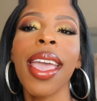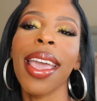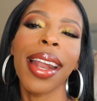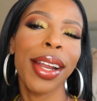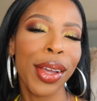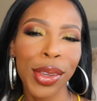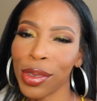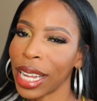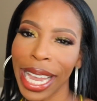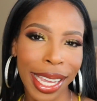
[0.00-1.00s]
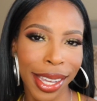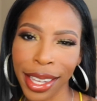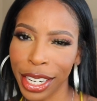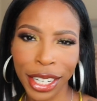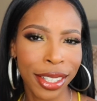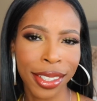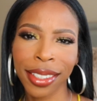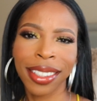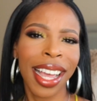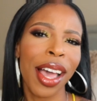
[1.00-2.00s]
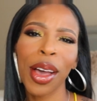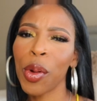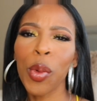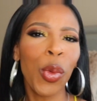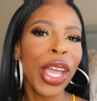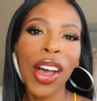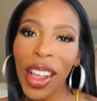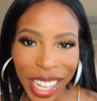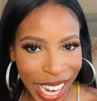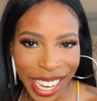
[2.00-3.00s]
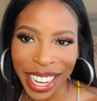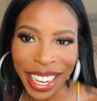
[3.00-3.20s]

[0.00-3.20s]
And I know you like it here. We all like it